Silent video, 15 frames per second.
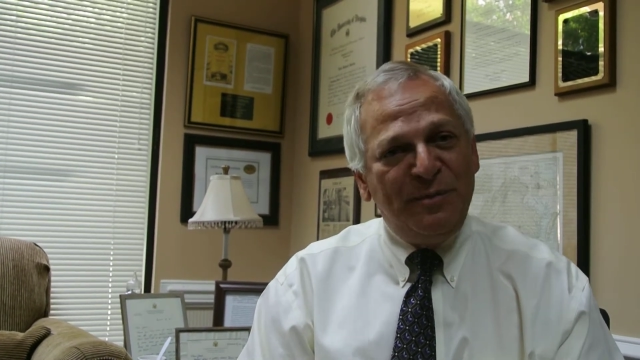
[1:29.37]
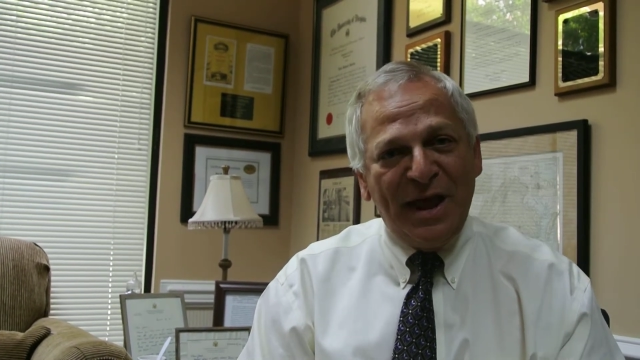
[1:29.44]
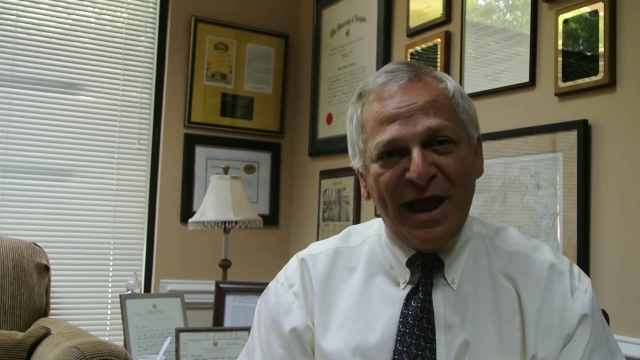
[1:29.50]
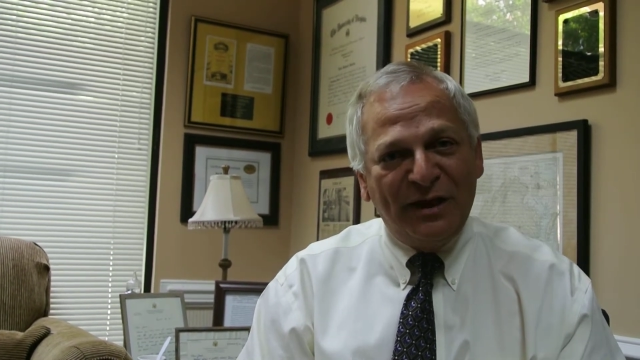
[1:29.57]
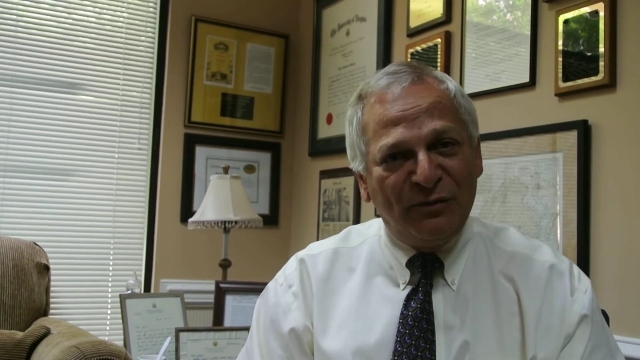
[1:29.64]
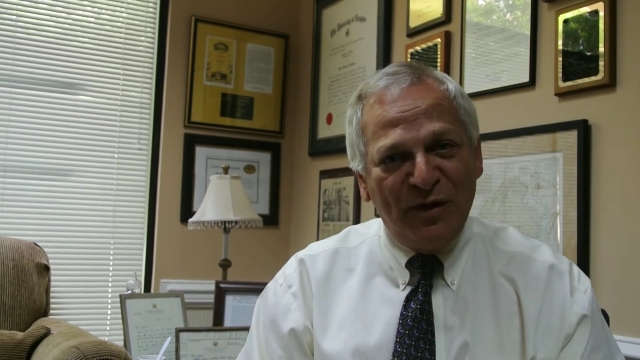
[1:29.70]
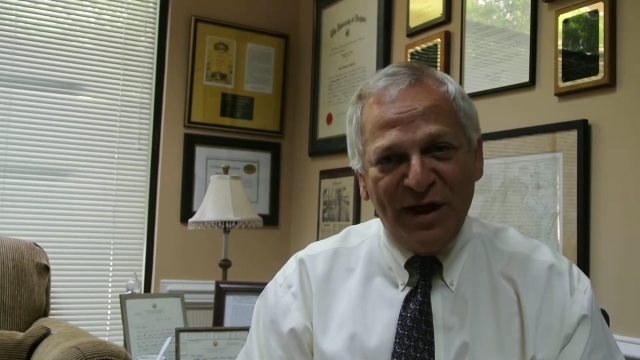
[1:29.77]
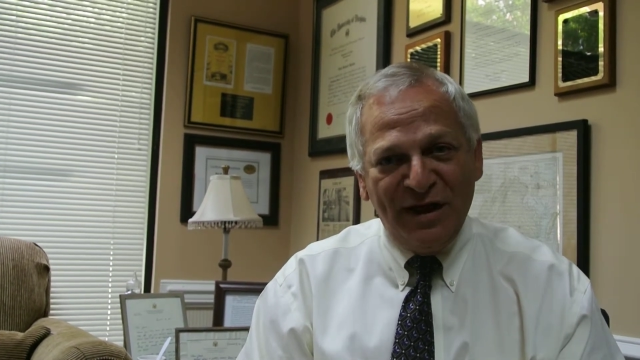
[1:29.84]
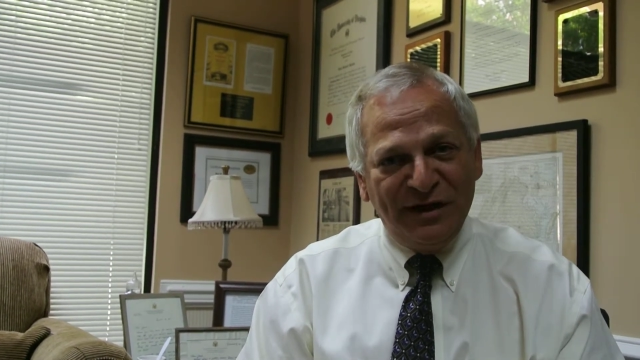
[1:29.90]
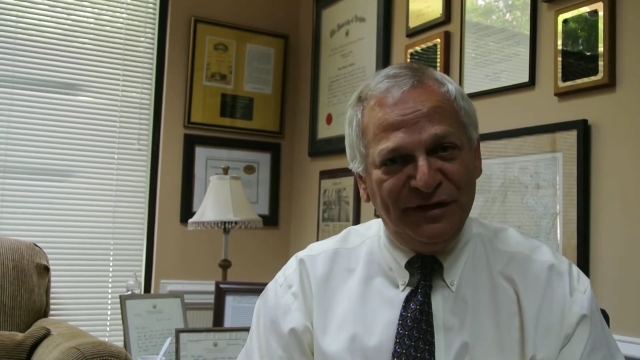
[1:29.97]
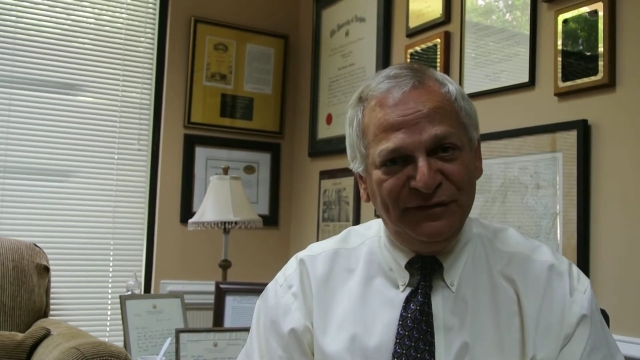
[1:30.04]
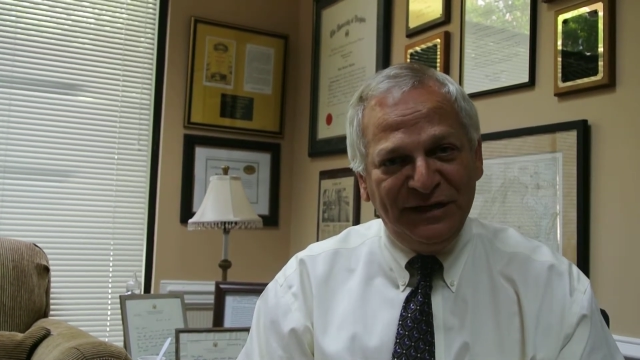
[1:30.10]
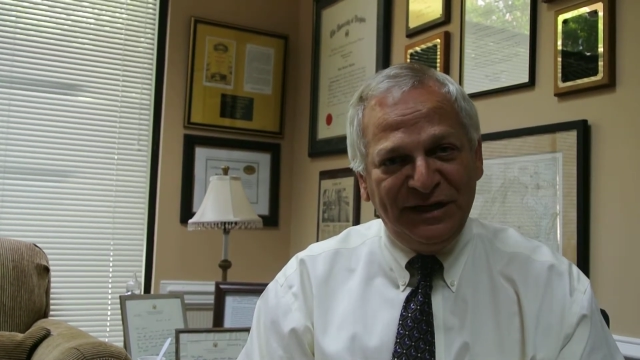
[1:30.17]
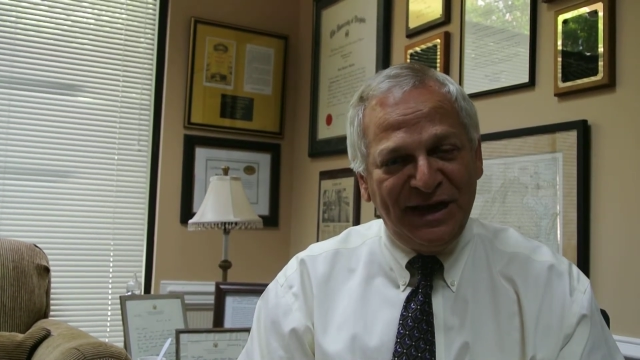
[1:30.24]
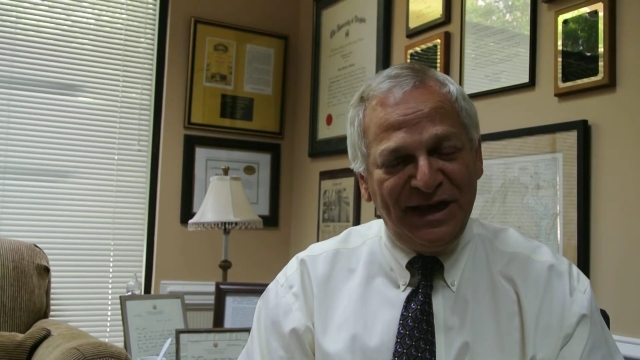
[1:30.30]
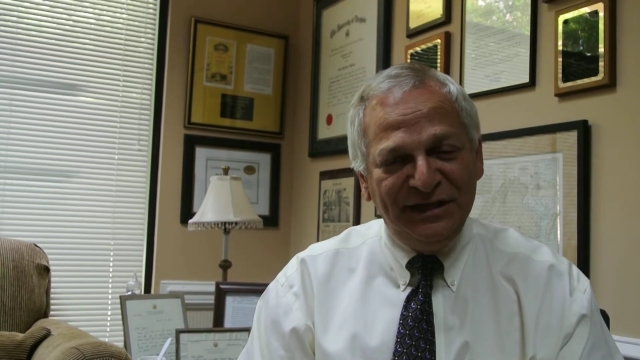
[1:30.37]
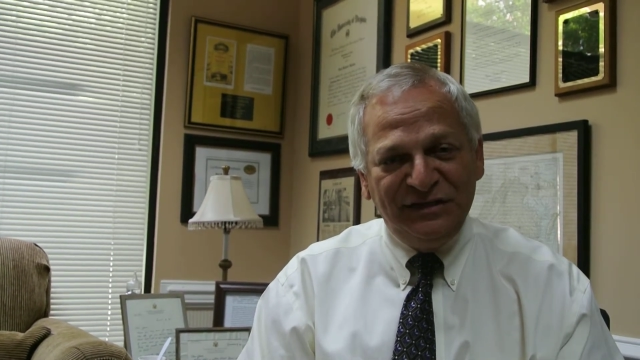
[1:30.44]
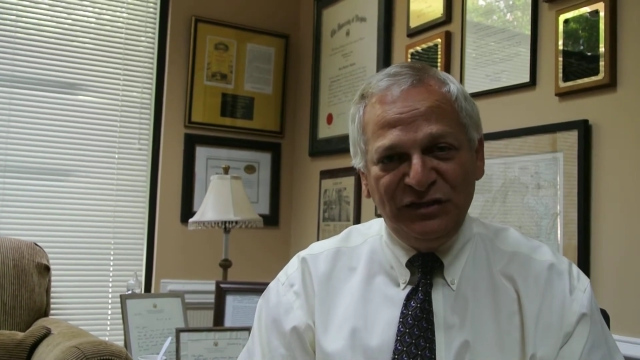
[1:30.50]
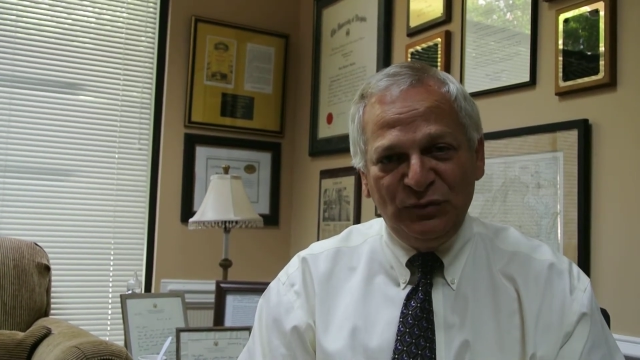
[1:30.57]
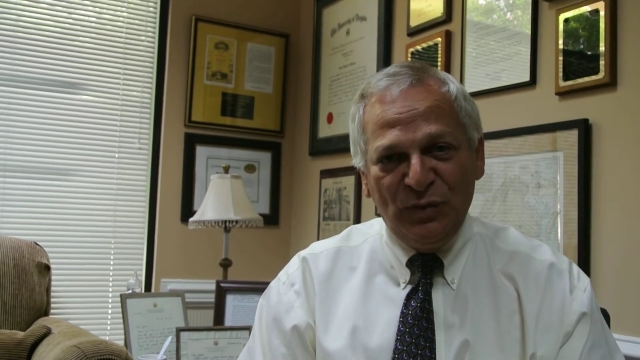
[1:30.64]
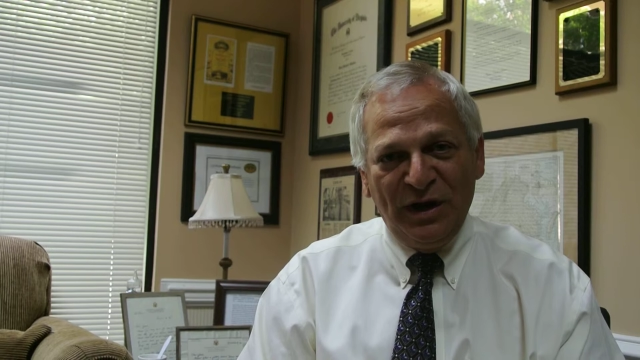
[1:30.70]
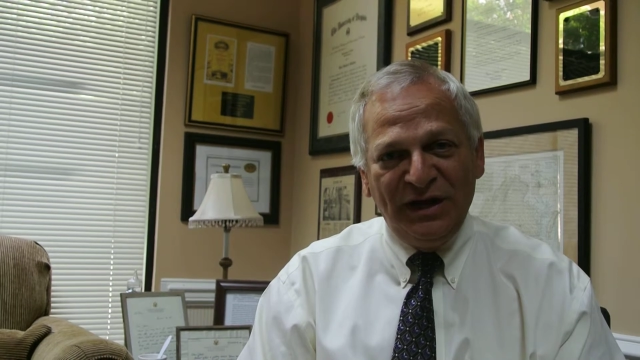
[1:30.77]
background of the case
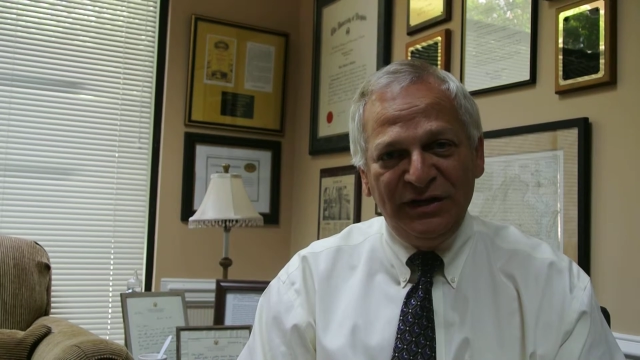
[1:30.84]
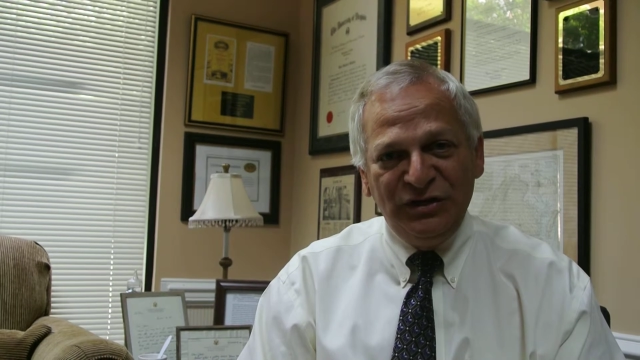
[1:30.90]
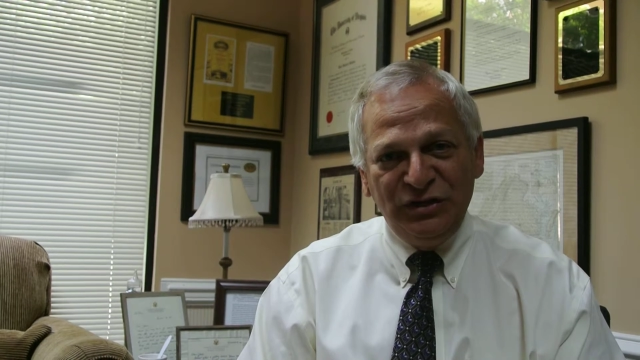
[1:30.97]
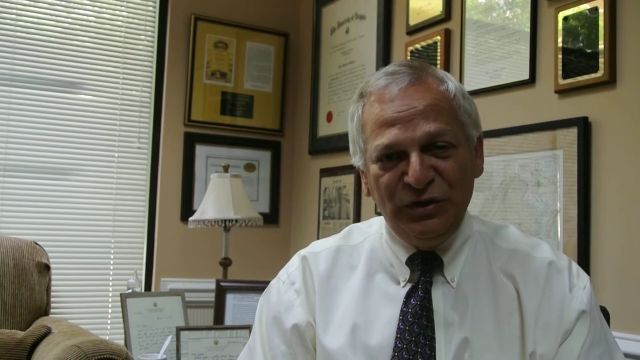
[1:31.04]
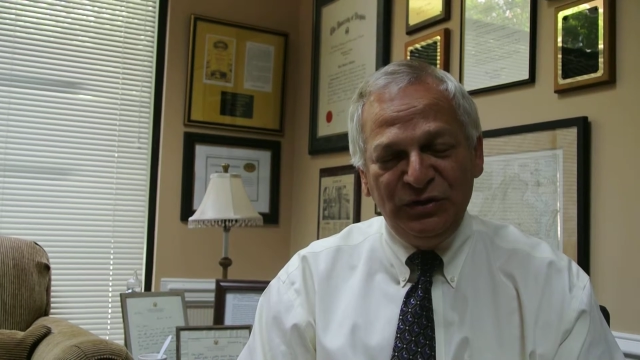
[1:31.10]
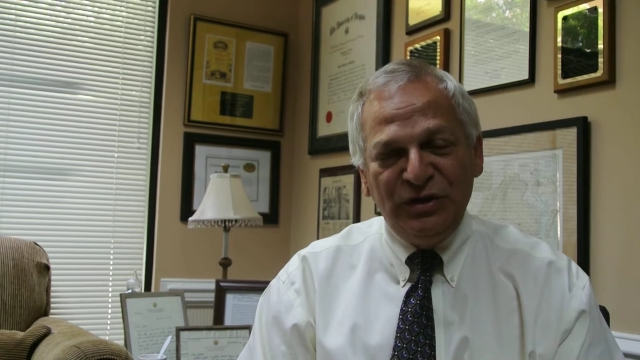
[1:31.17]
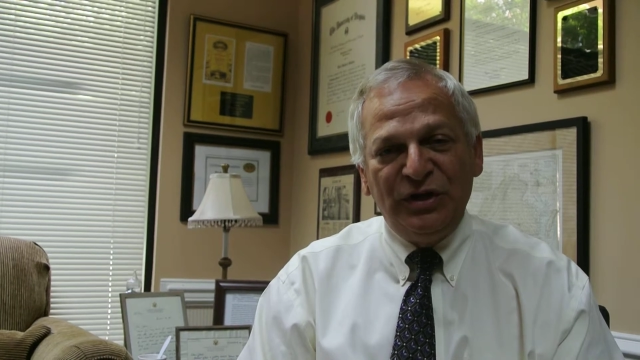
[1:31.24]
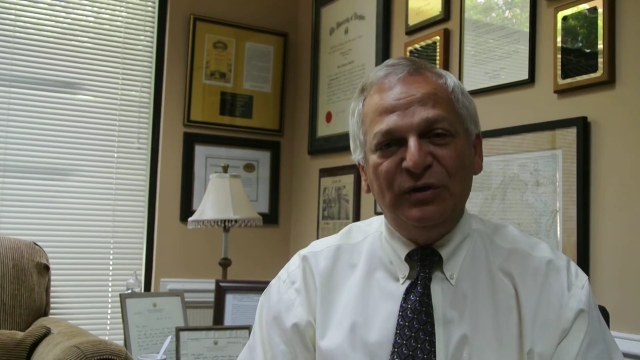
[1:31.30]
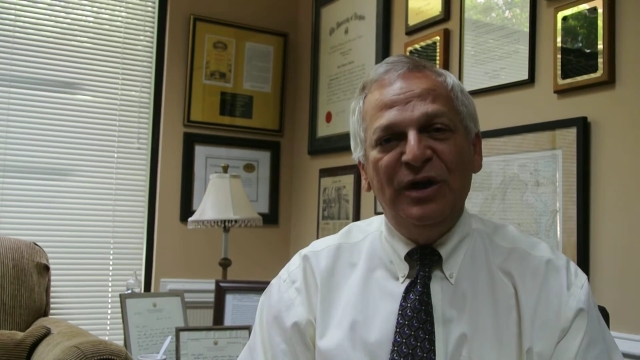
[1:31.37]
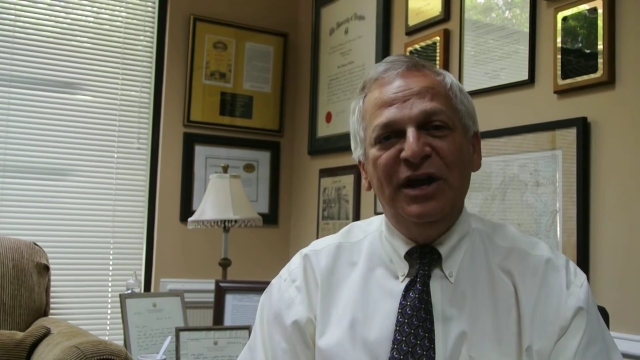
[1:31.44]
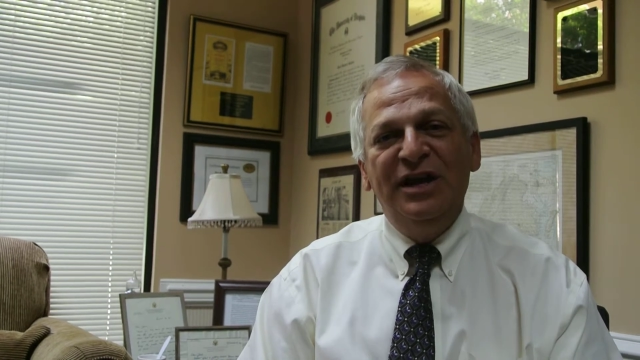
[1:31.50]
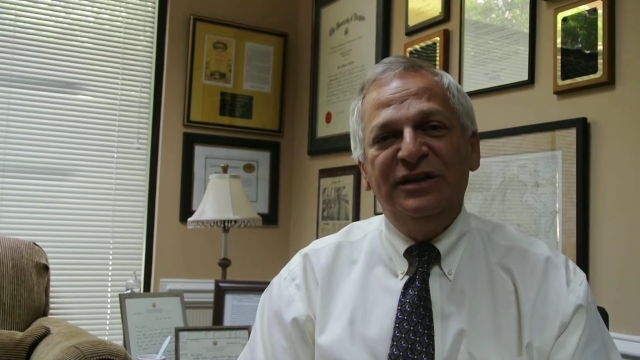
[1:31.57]
as well as you do.